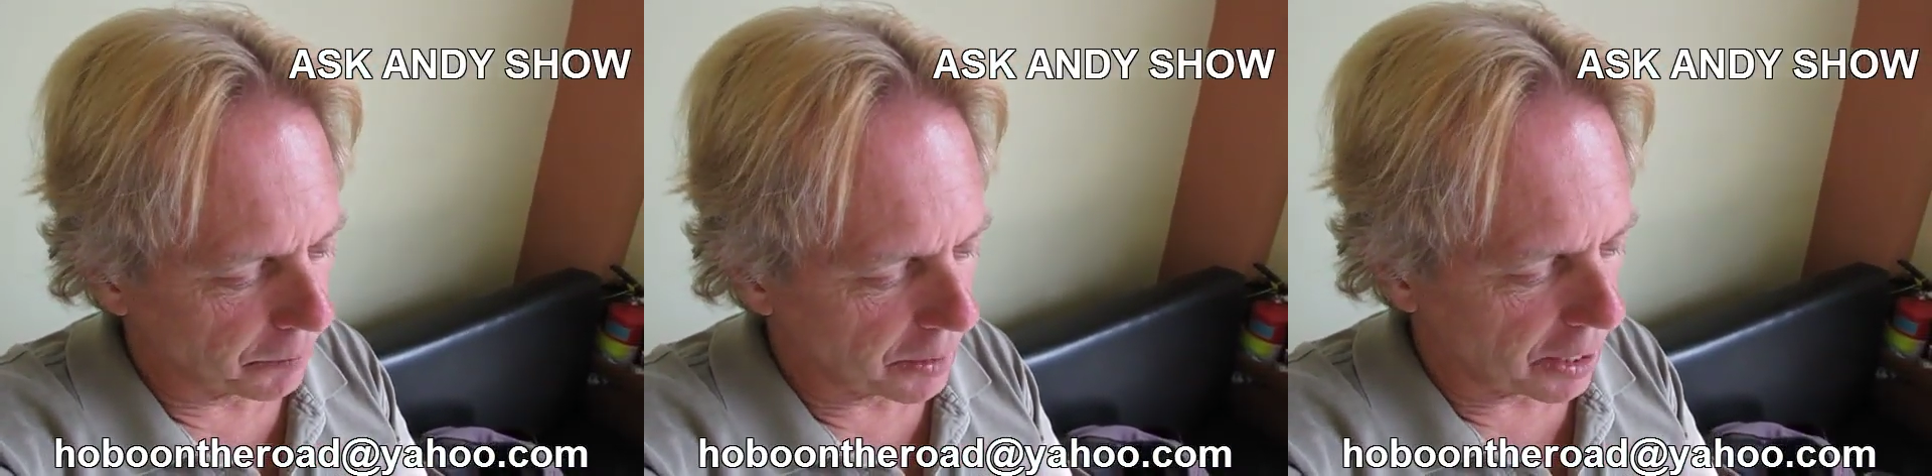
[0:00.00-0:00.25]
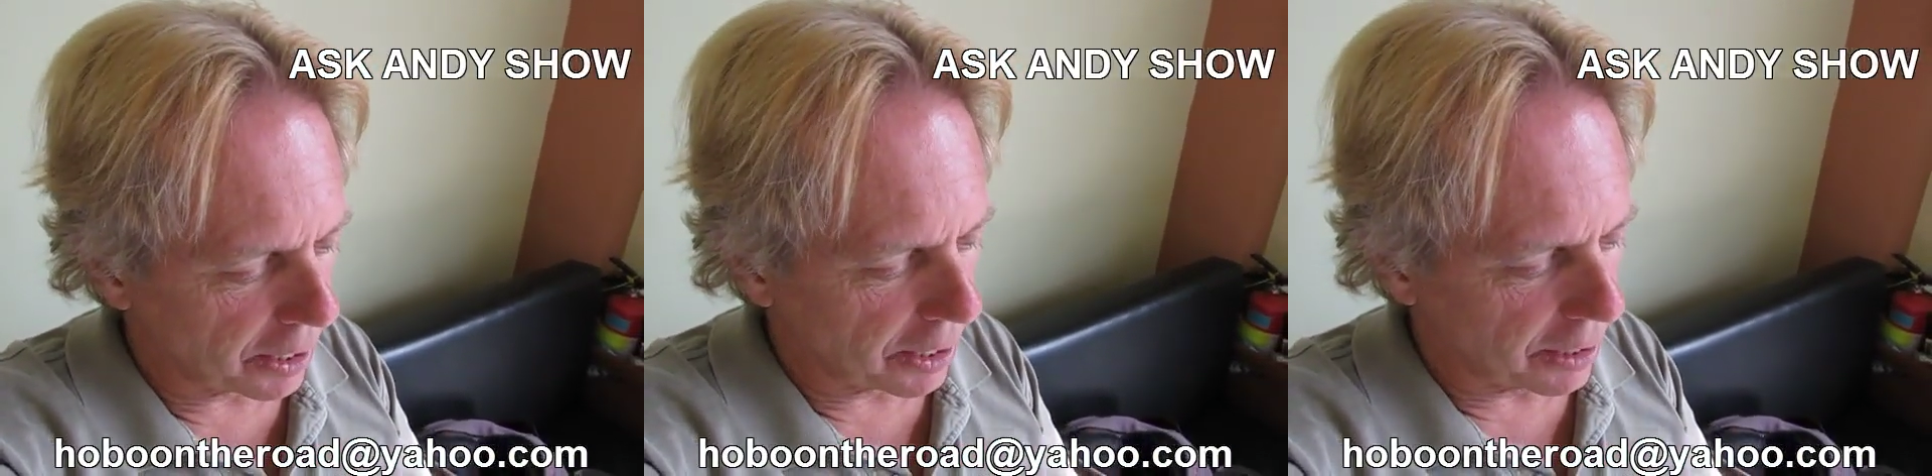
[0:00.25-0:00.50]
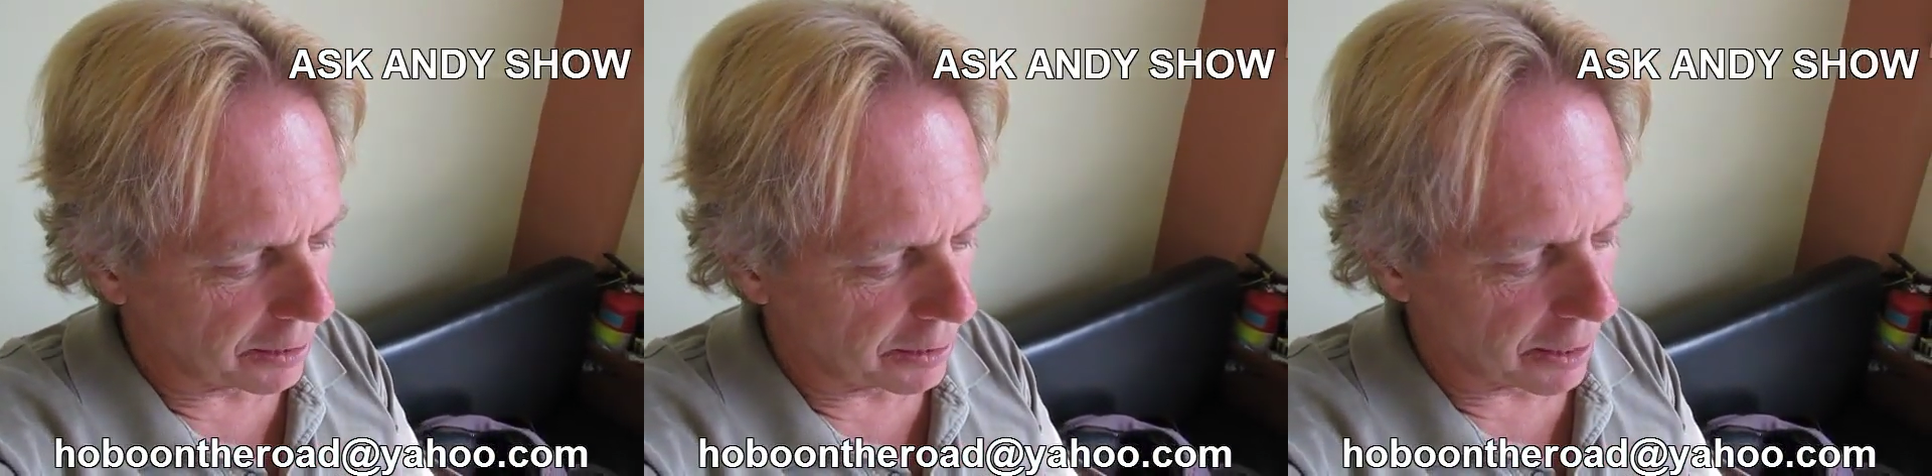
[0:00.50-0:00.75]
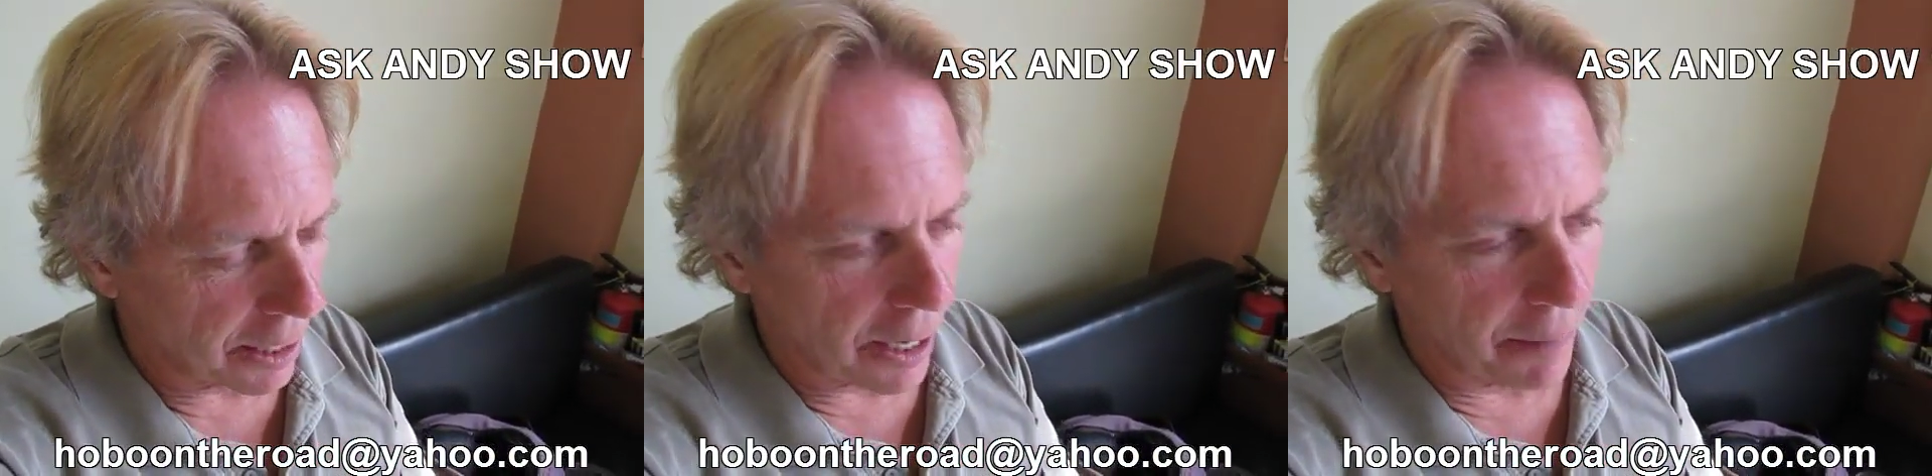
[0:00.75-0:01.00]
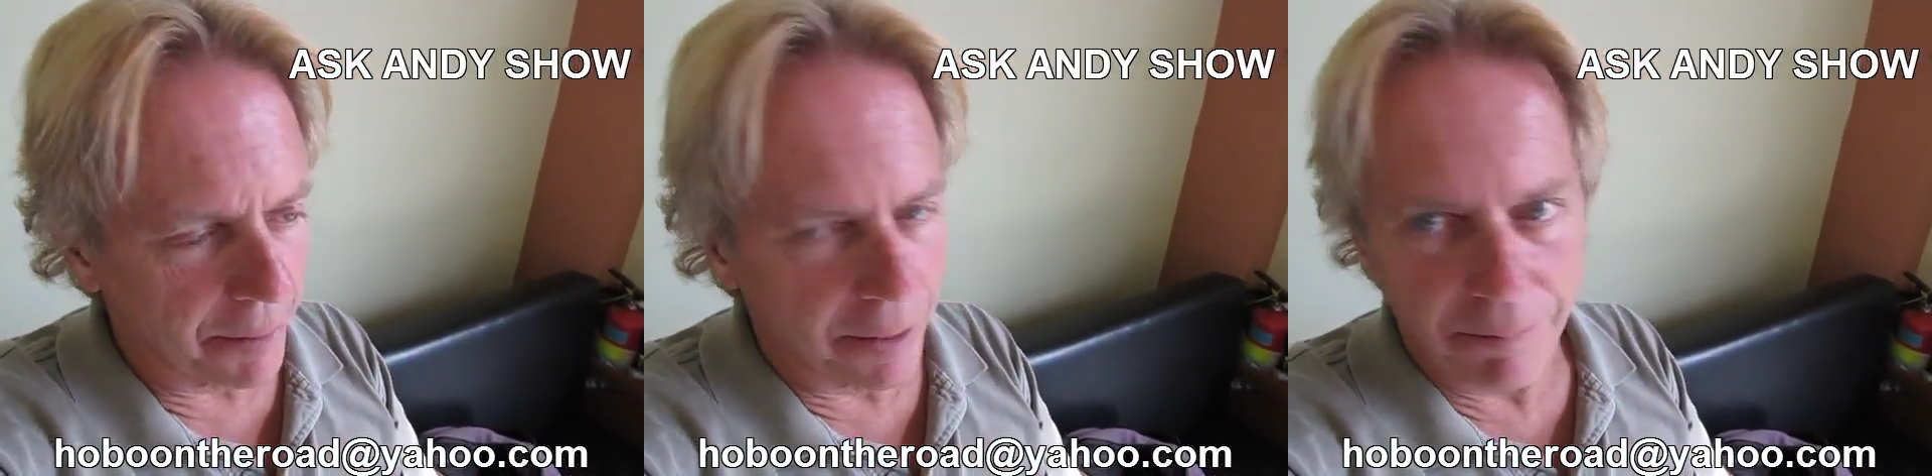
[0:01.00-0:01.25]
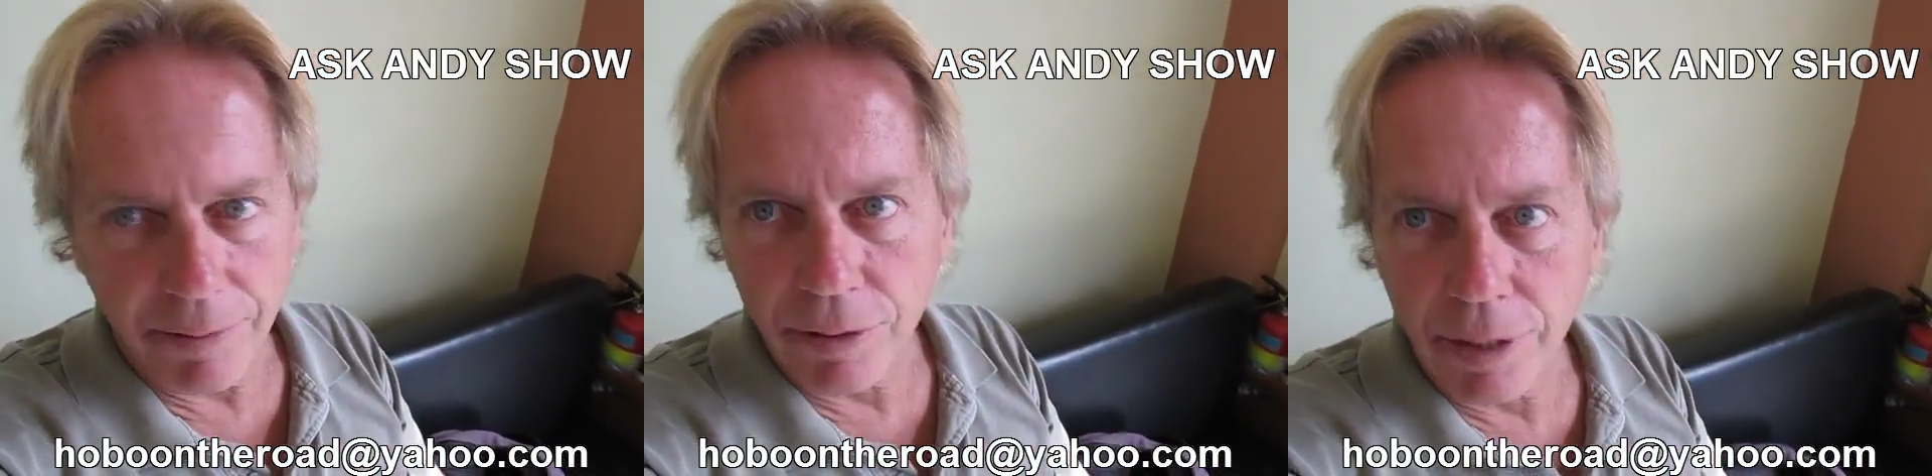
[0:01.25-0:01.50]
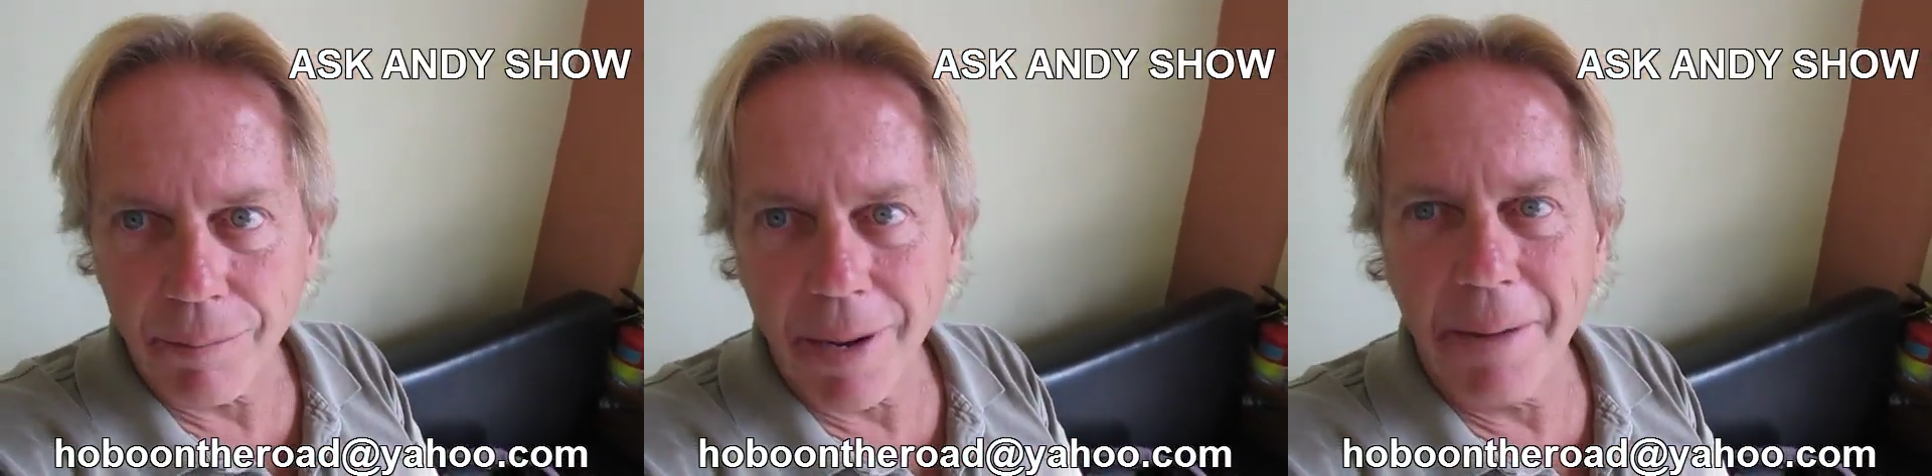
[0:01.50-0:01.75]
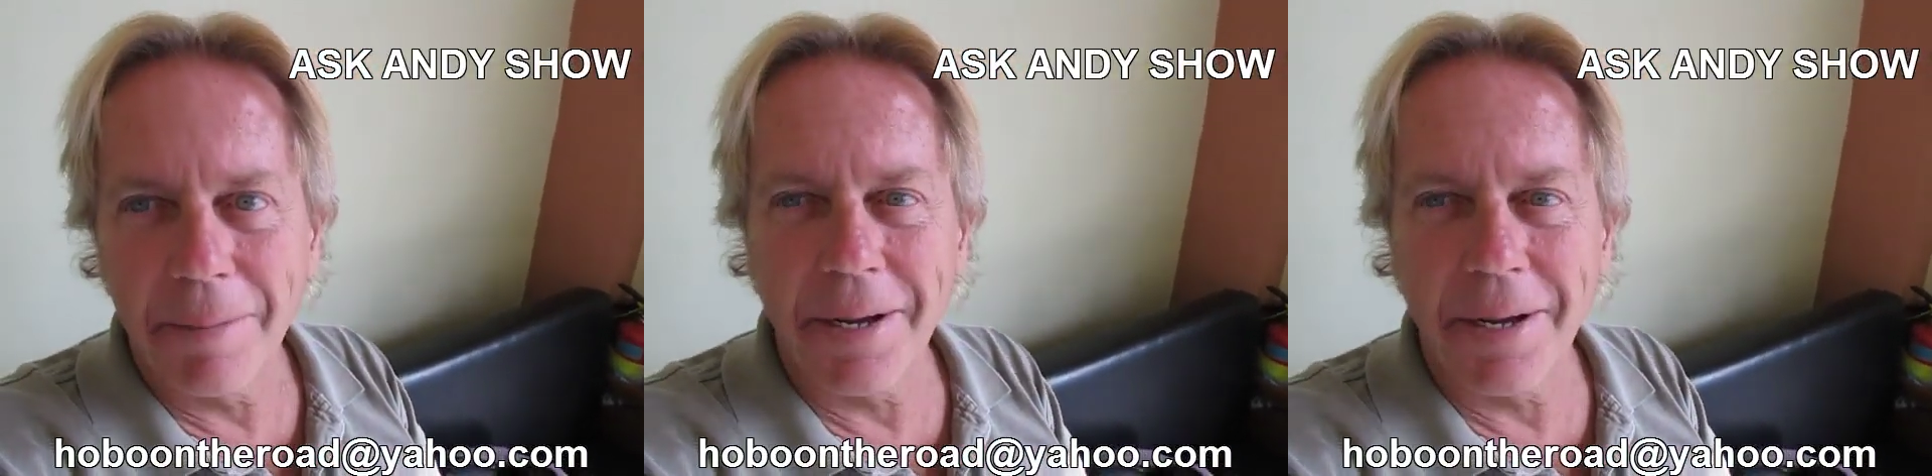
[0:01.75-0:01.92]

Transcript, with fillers: and uh, I'm in Vilcabamba,